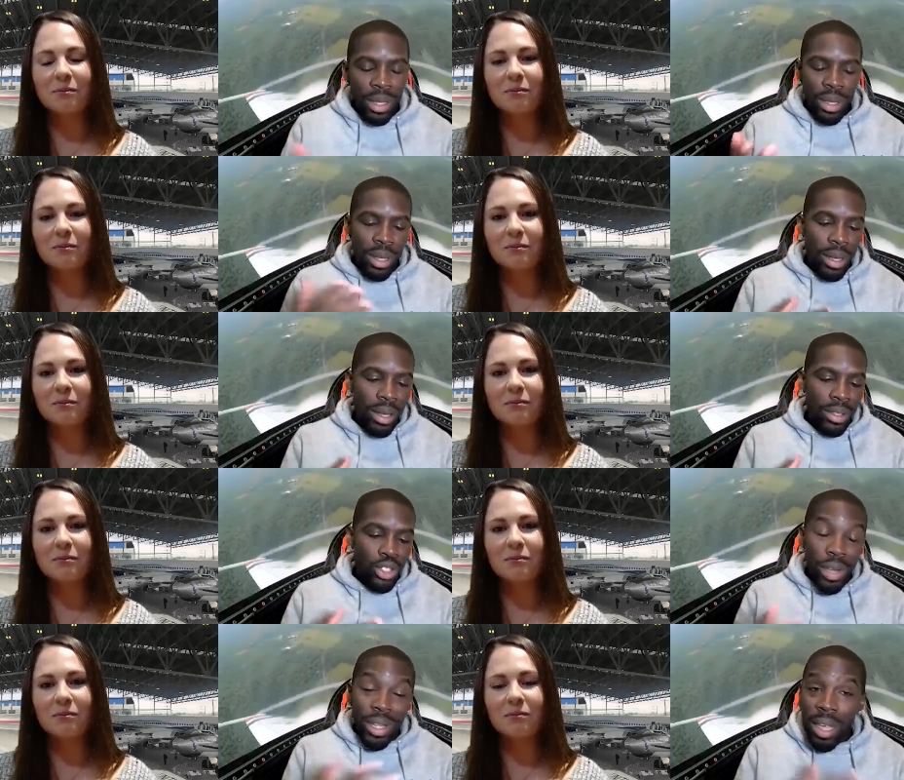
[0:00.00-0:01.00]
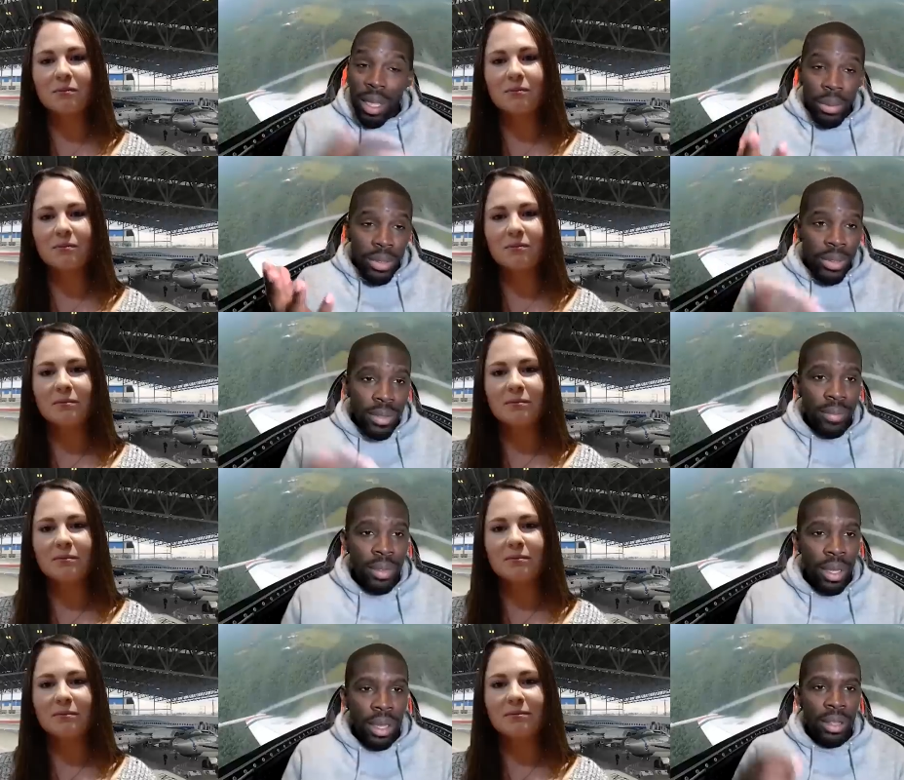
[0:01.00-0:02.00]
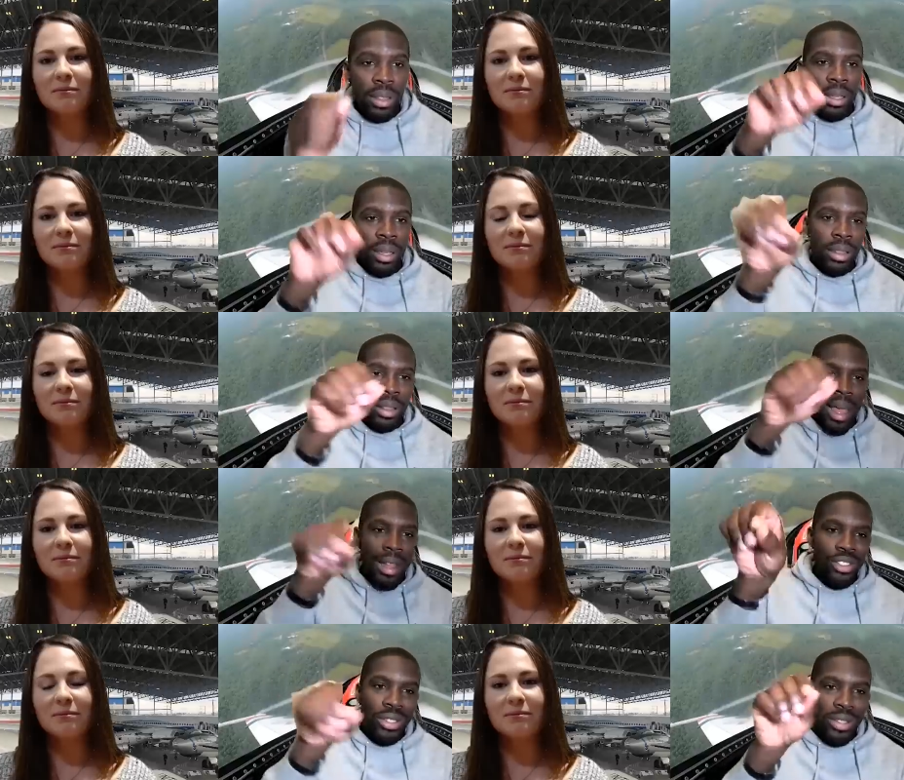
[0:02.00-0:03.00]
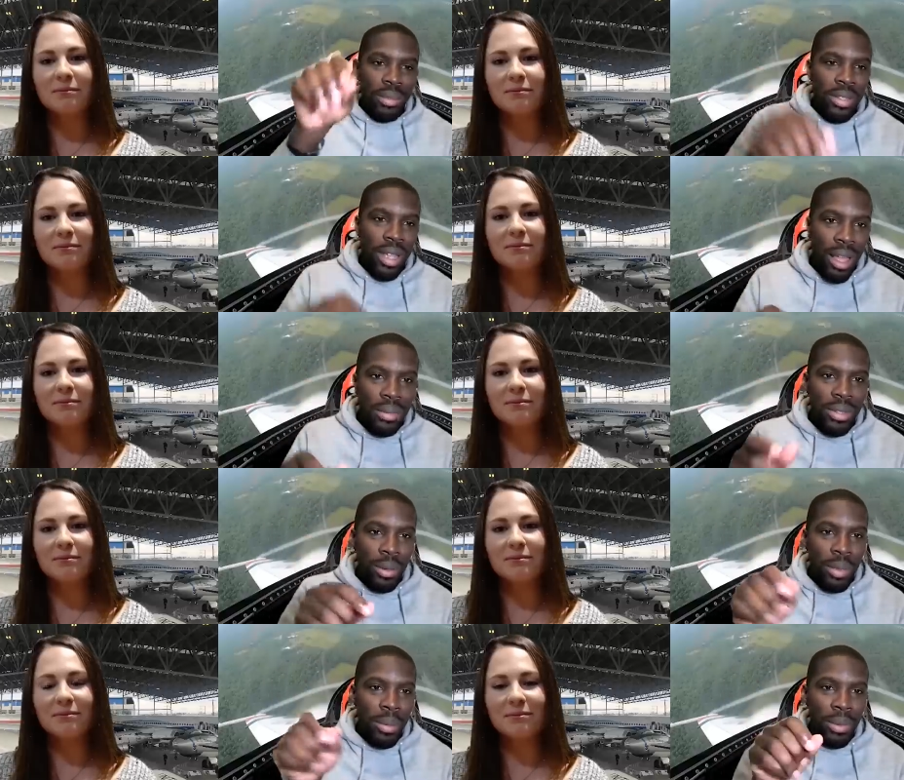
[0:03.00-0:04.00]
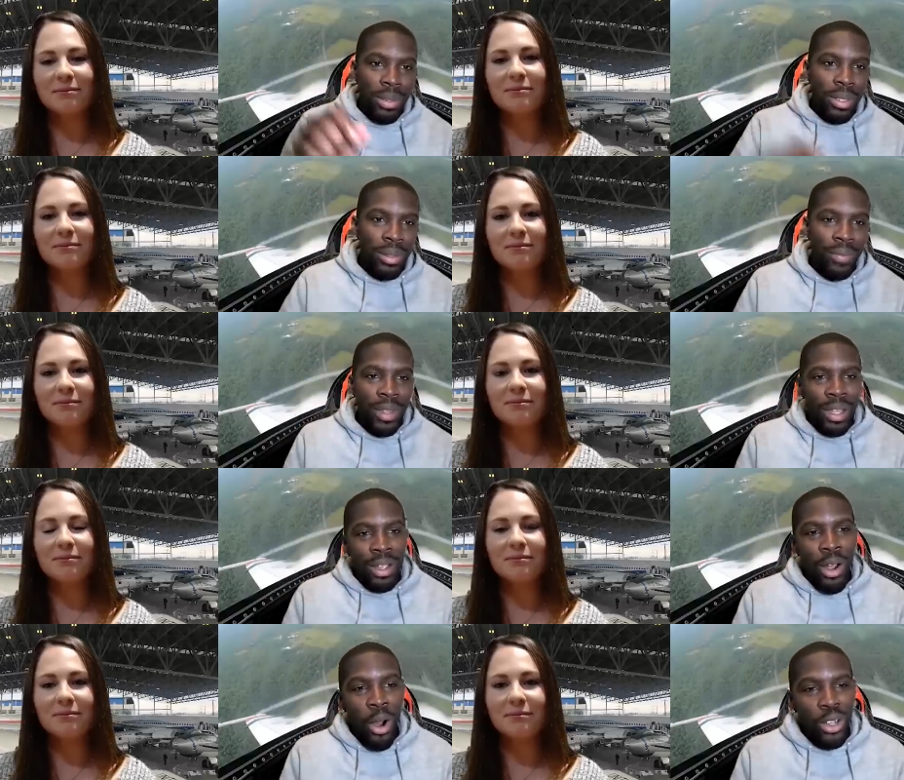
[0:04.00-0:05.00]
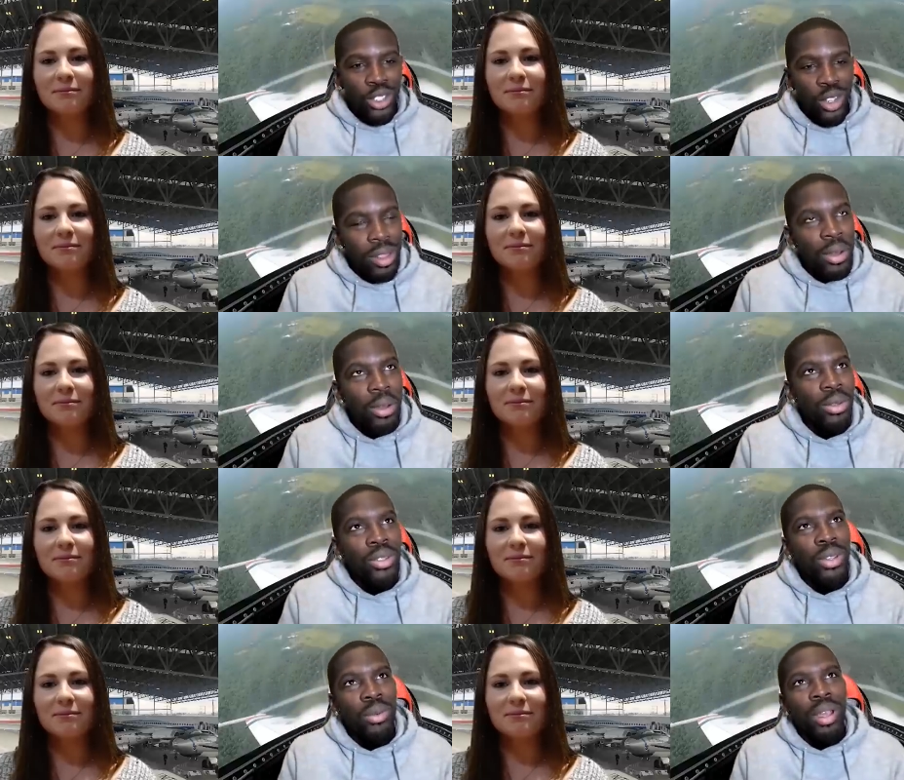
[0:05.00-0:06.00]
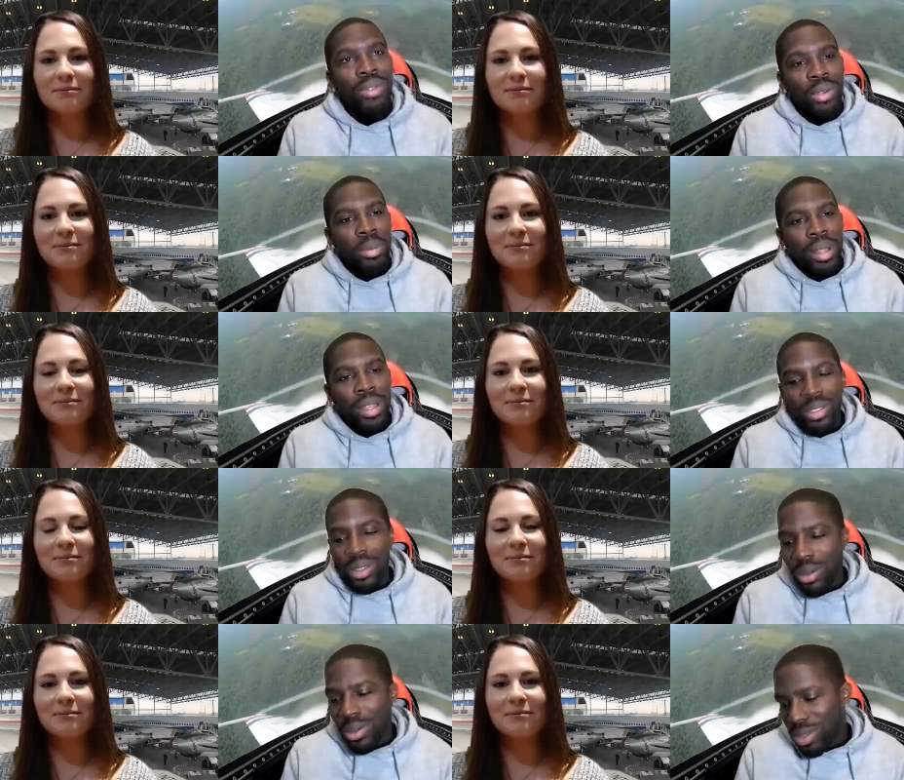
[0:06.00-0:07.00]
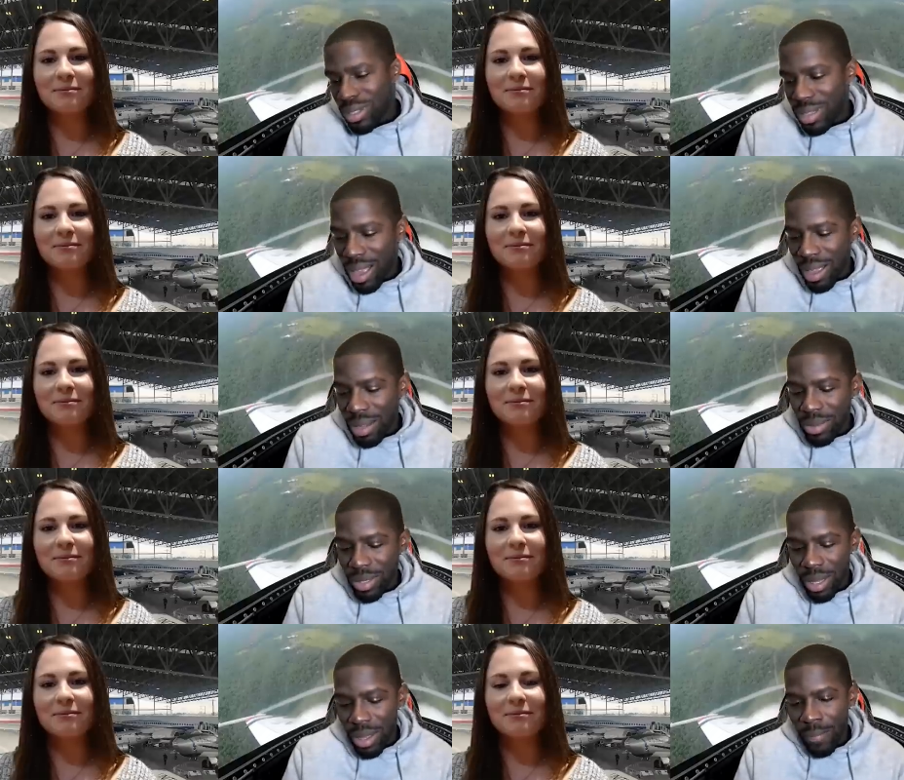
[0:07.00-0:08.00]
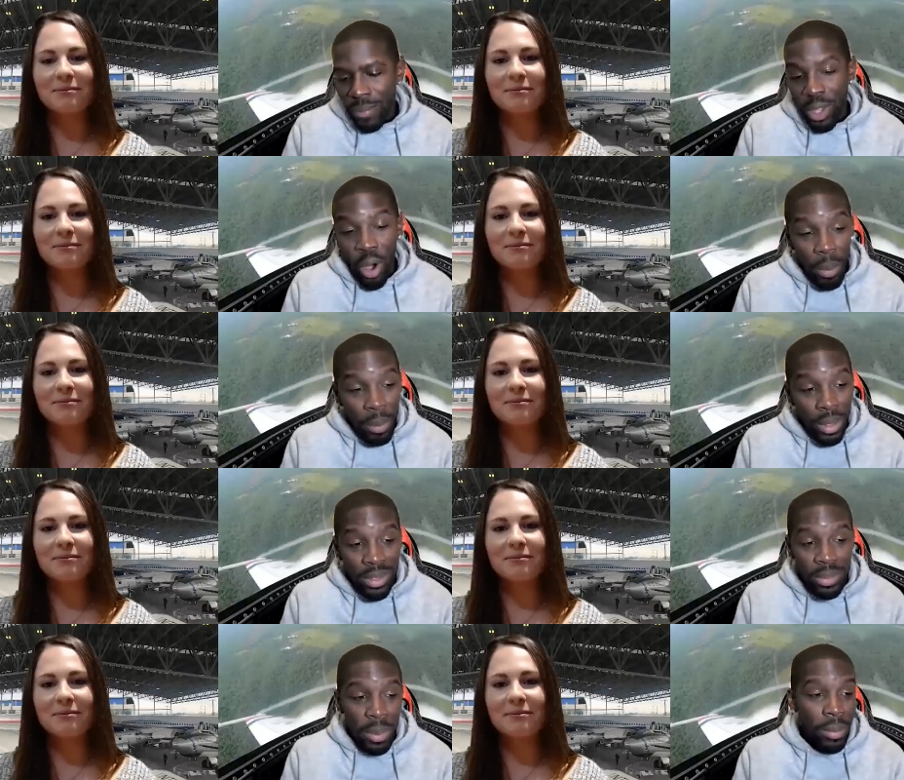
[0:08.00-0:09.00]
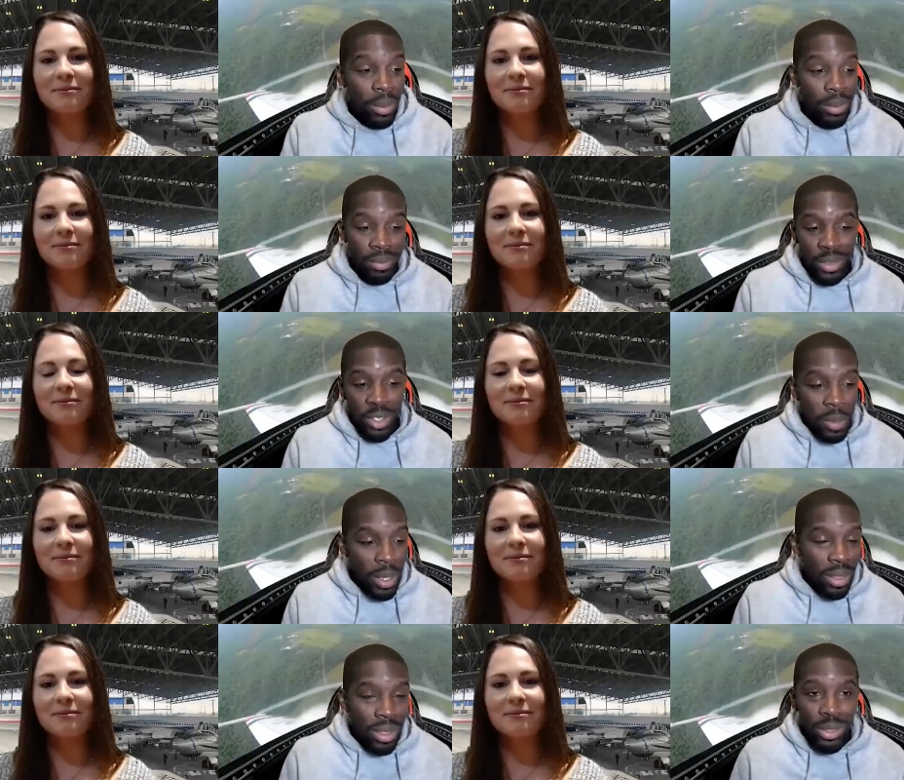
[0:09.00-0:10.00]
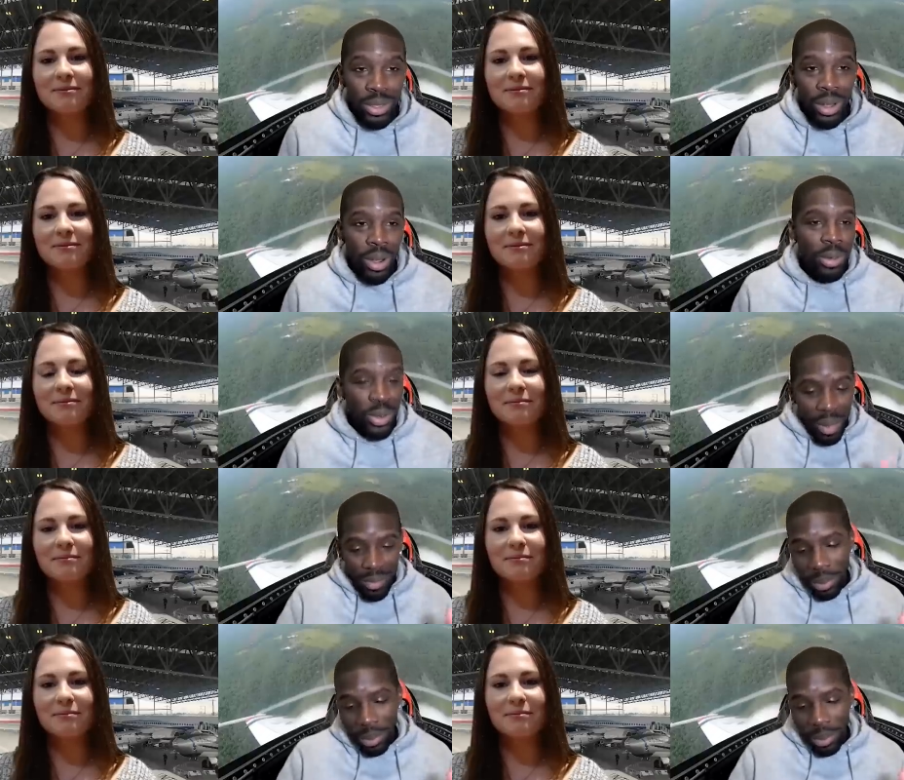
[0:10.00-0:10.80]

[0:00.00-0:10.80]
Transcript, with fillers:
Speaker 1: uh, tray tables uh, the uh, the latches sometimes you know people a little harsh on those so we have to replace those at times uh, carpets people spill things on carpets we have to